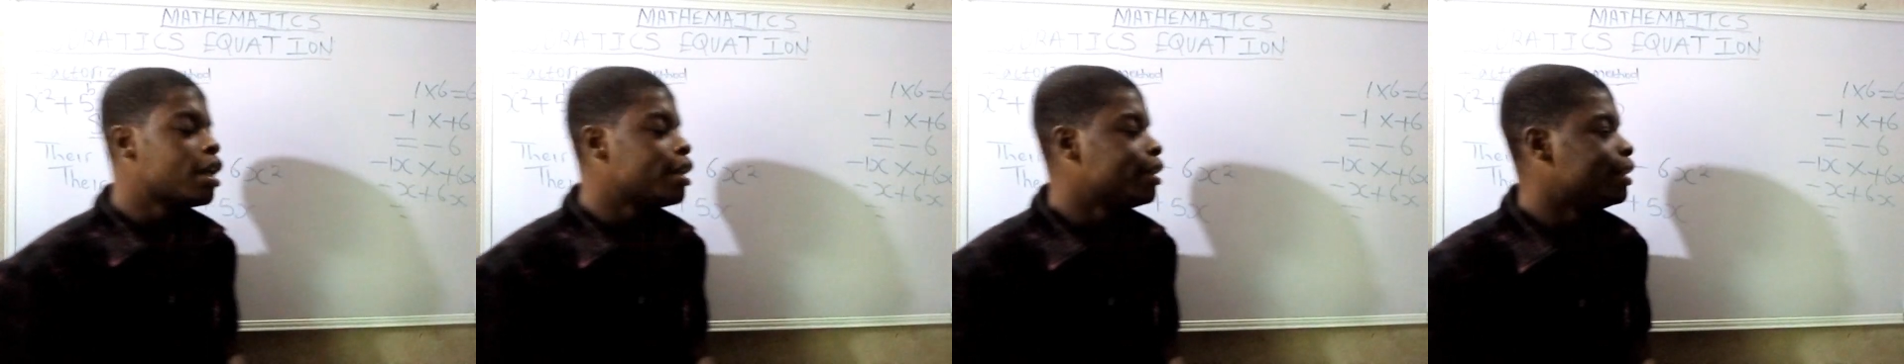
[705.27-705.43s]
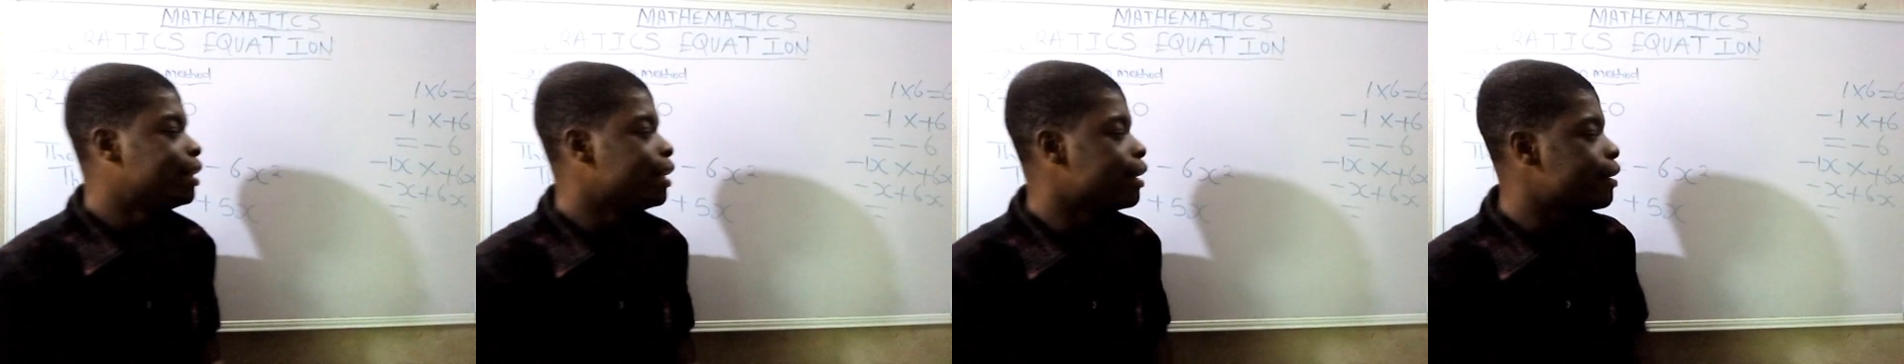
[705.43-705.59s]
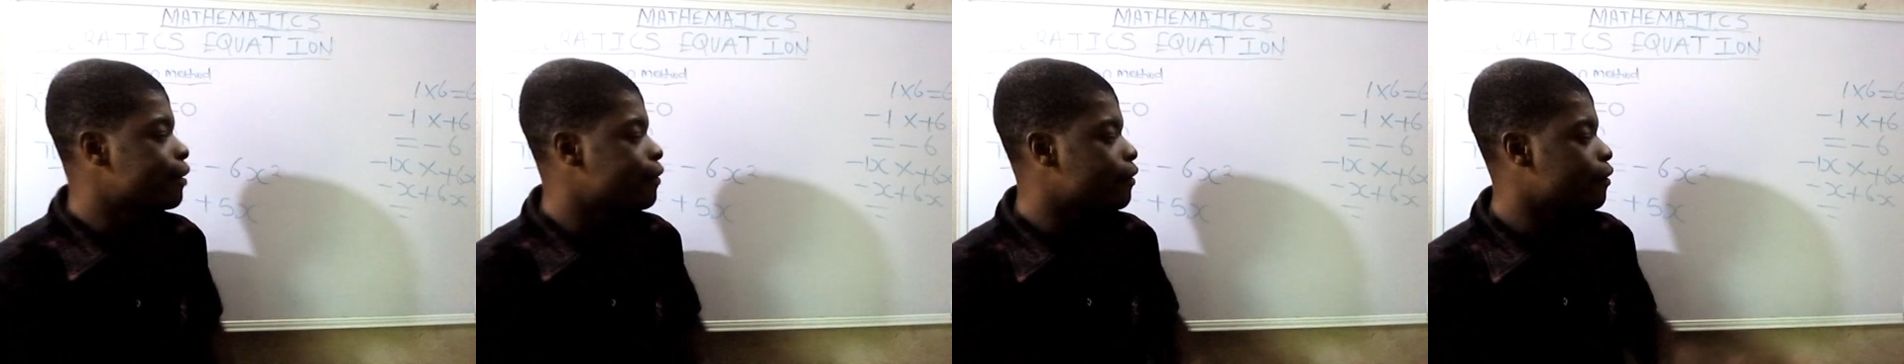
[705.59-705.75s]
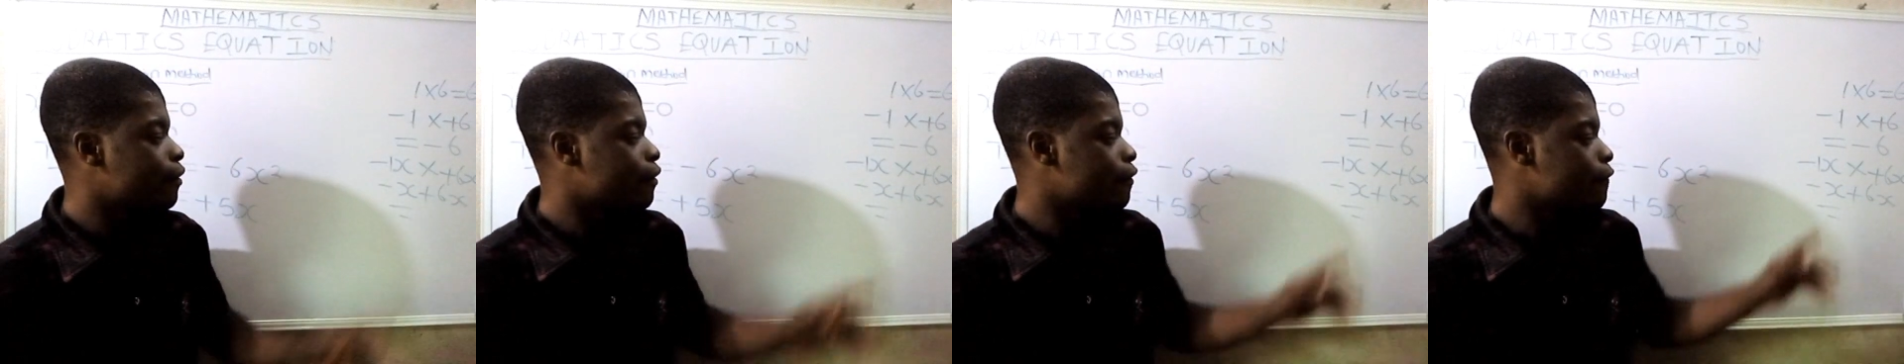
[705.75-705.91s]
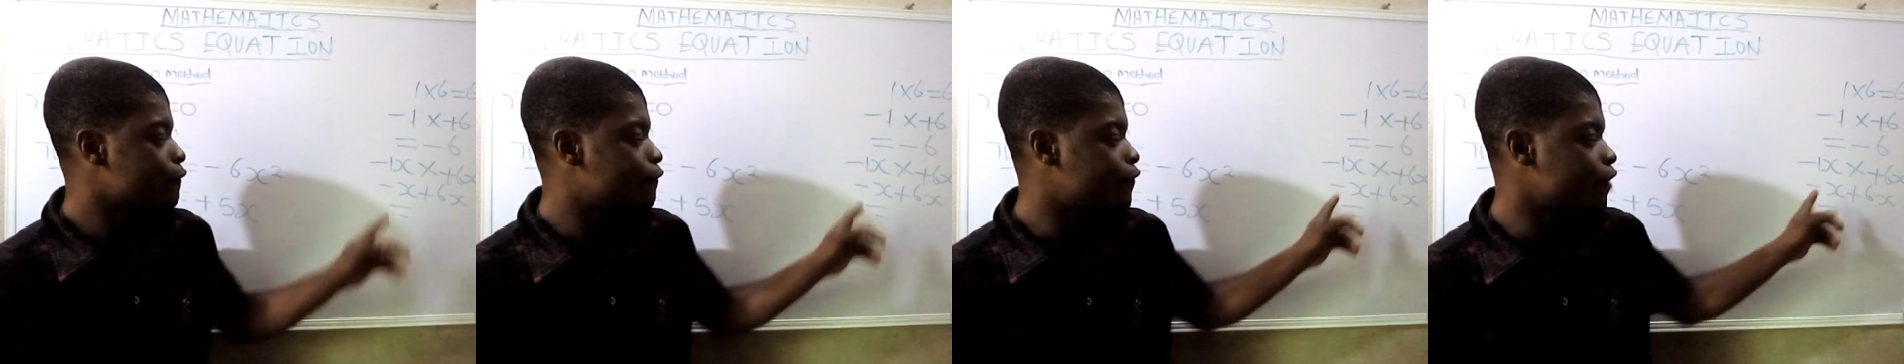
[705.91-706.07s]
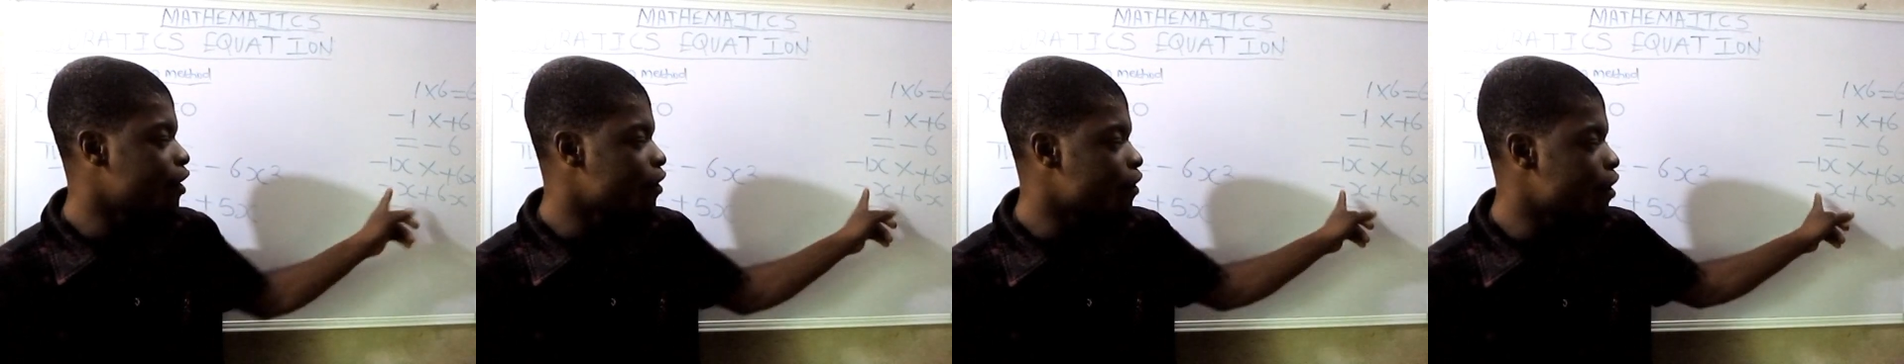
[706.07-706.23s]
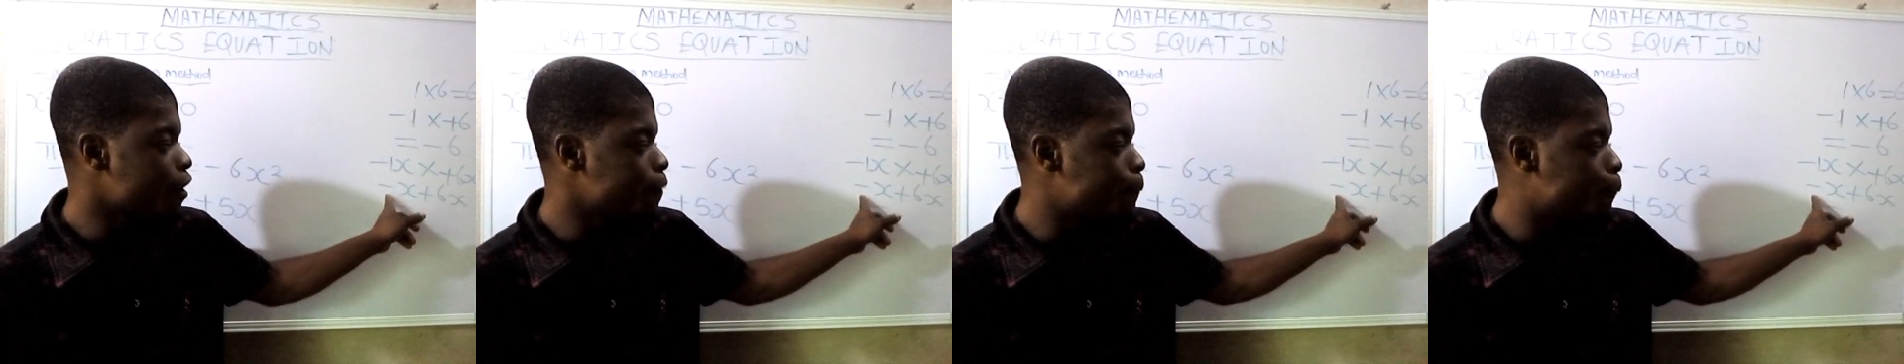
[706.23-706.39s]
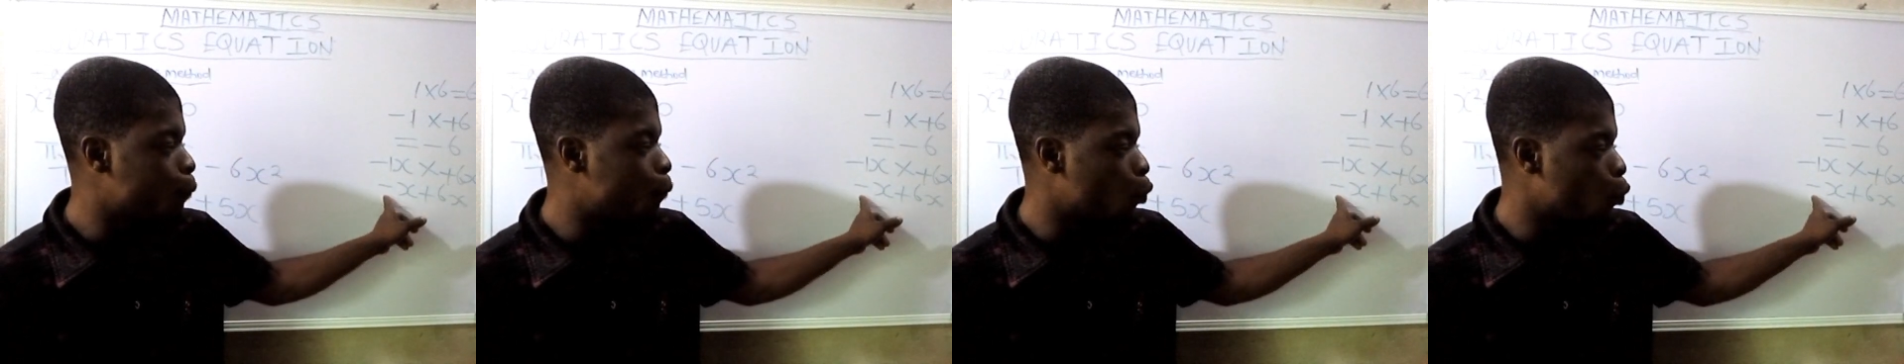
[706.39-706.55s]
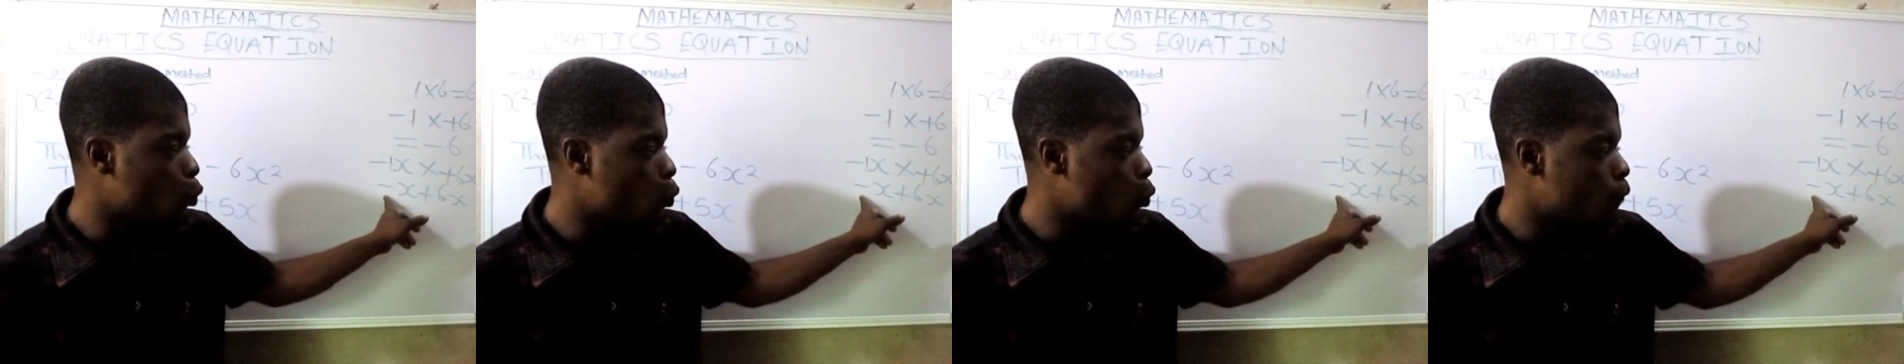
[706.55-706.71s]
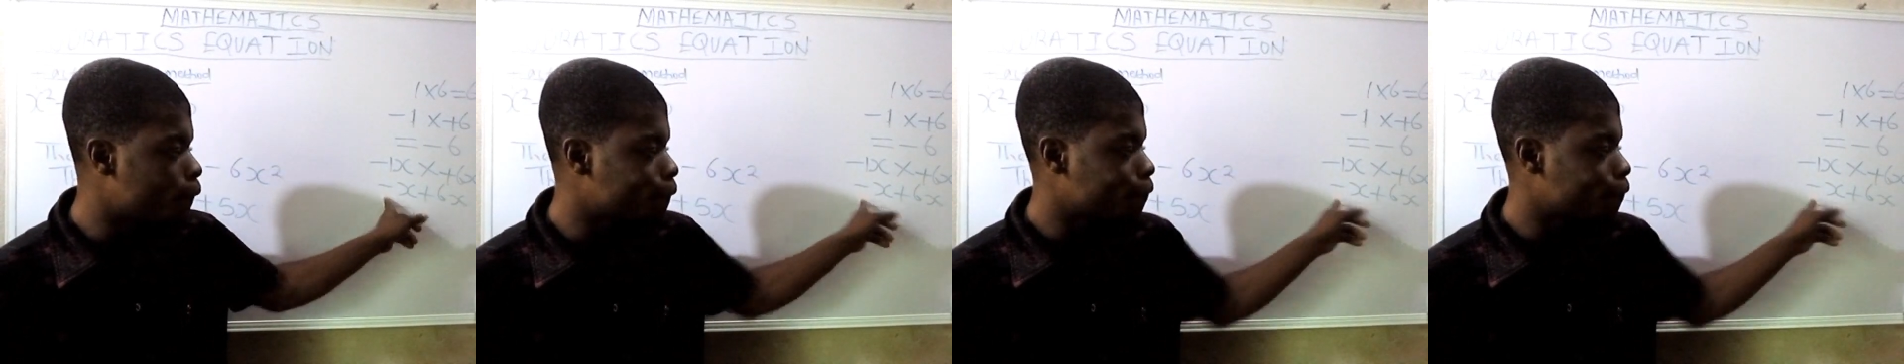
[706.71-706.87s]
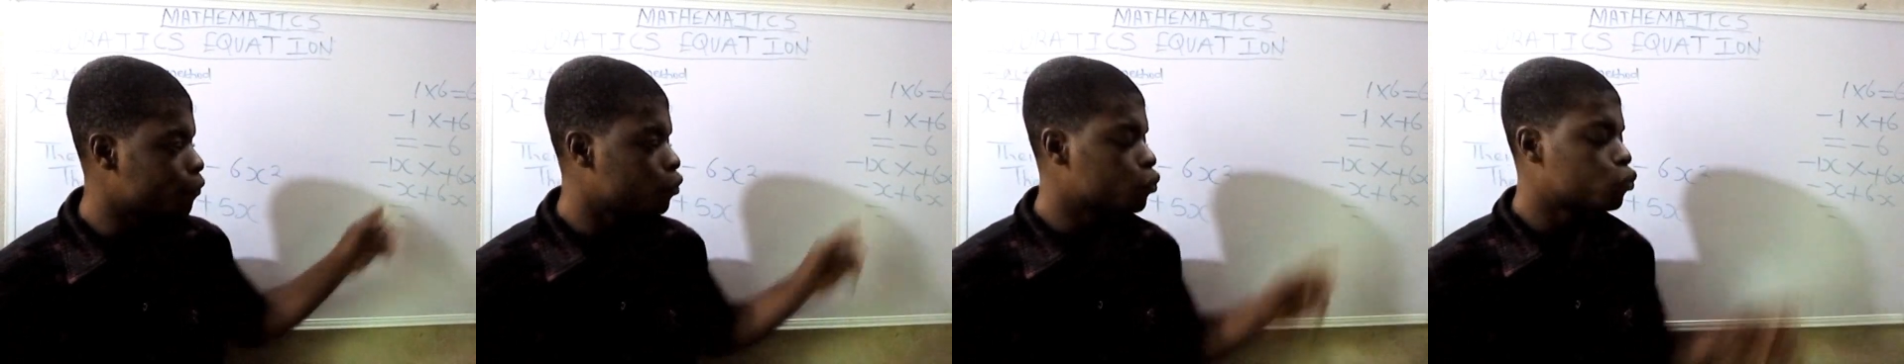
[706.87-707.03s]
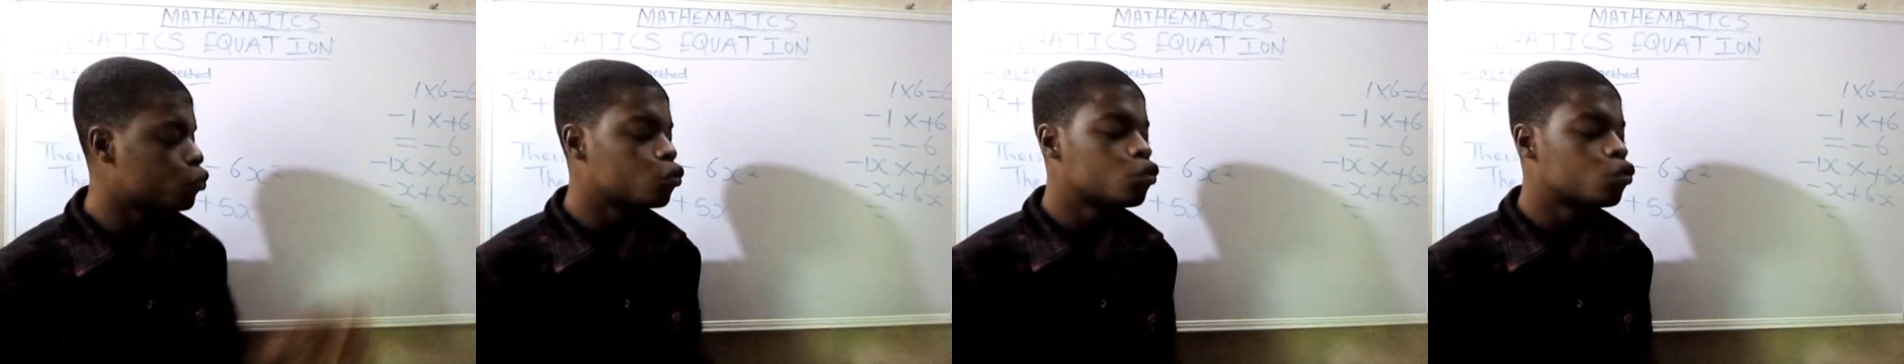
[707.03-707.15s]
the variable.